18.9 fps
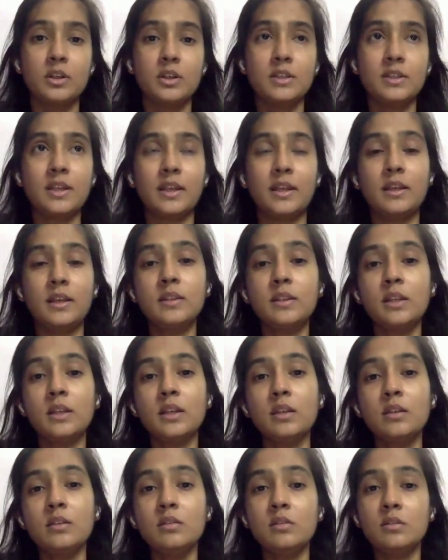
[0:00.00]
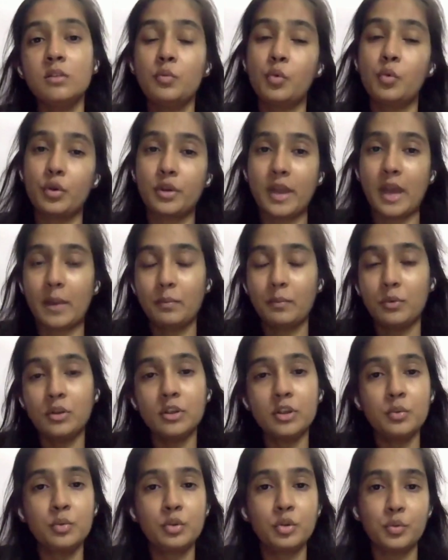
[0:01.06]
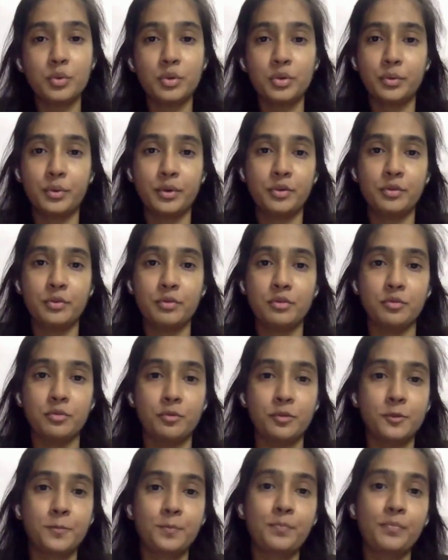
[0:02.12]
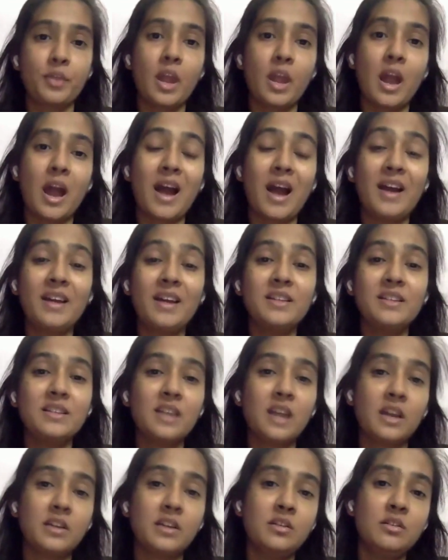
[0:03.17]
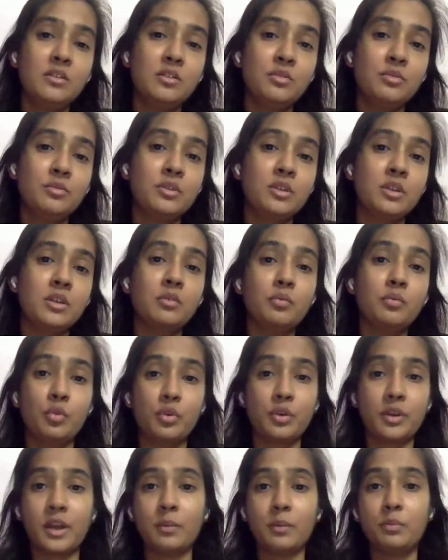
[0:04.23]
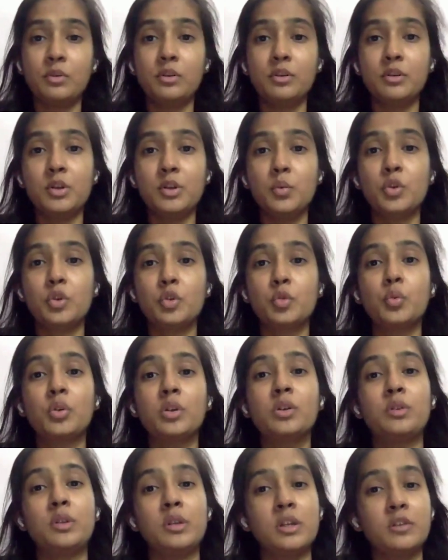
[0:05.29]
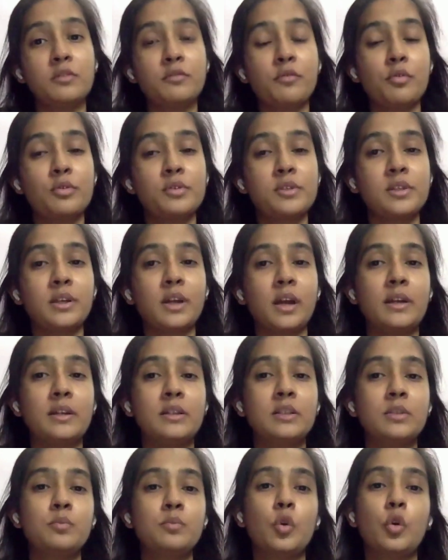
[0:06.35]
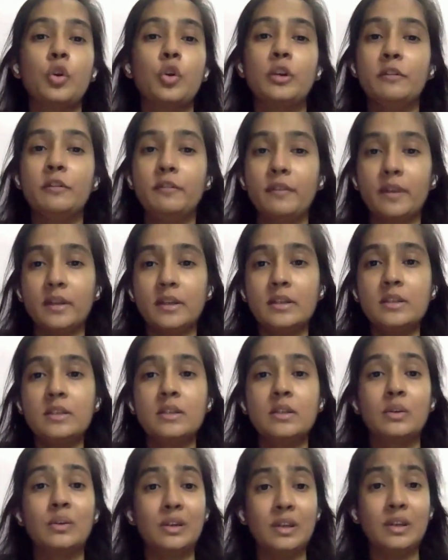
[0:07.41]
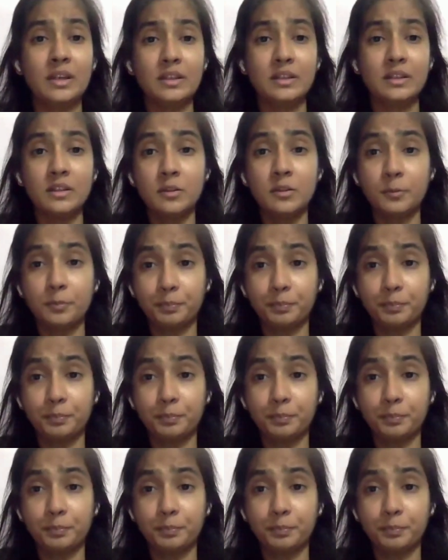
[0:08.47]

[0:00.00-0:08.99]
Second thing is the vocabulary which we are going to use. I had started using vocabulary which were reinforcing items or events related,